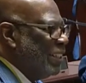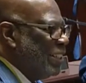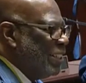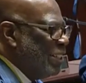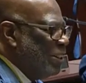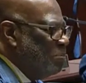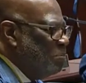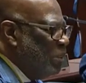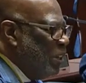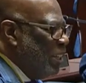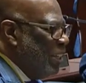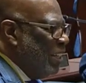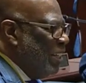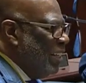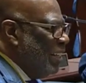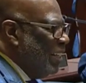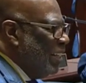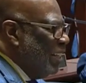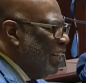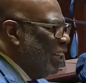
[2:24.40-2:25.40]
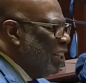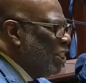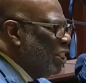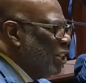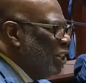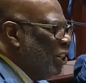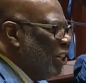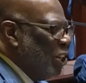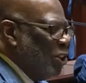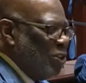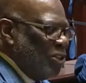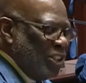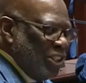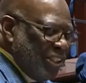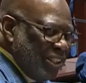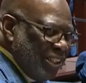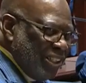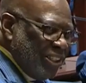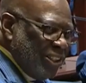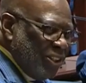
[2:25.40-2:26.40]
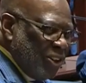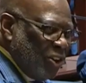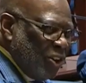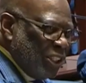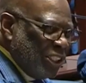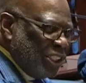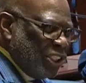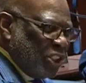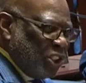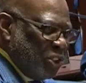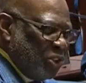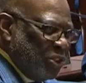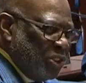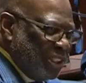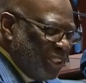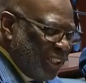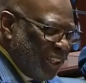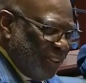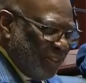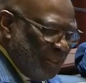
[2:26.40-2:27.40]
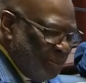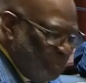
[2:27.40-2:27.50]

to be a theologian or a student of